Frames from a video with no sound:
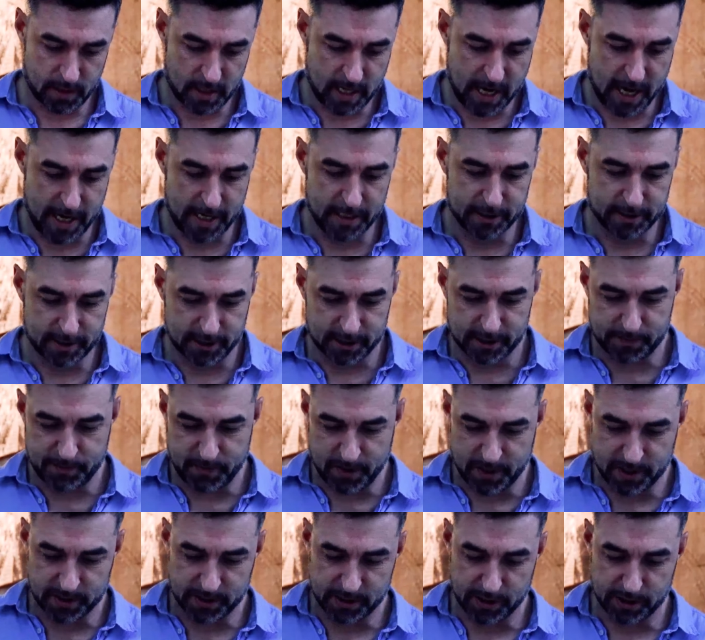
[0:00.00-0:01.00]
Getting to
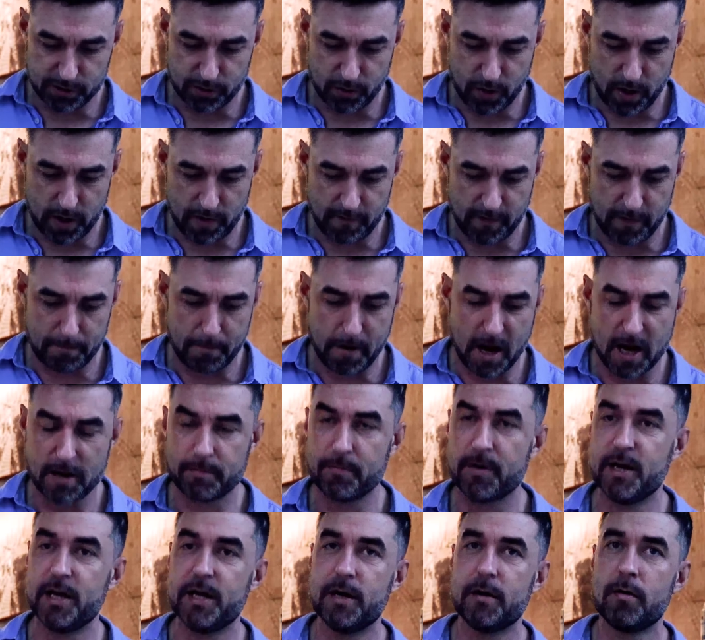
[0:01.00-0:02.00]
experience the joy of a
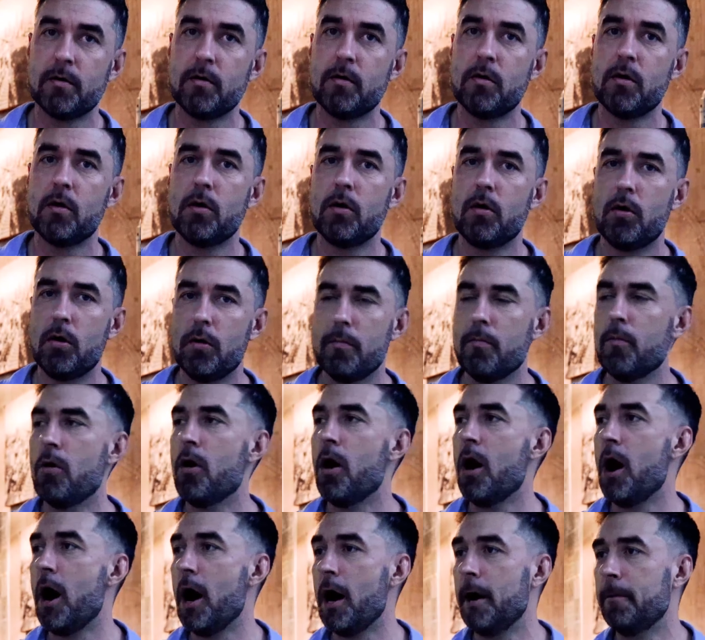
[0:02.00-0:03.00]
banh mi,
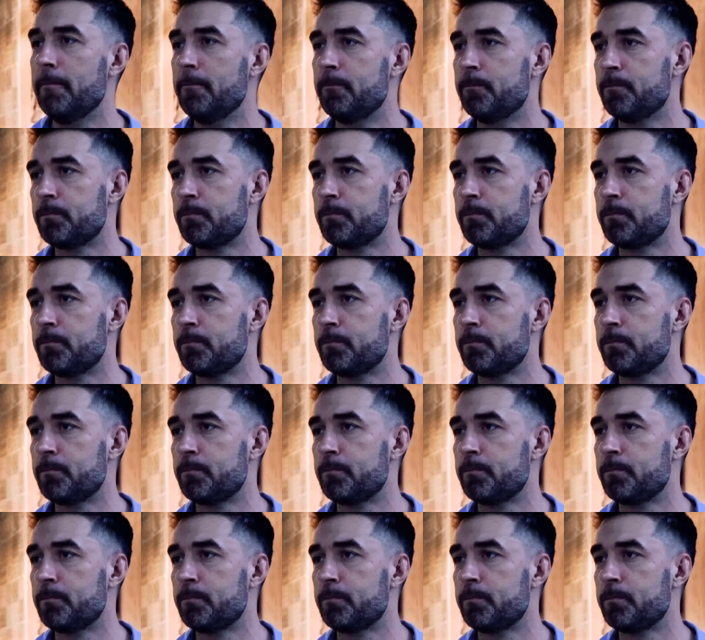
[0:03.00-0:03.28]
hot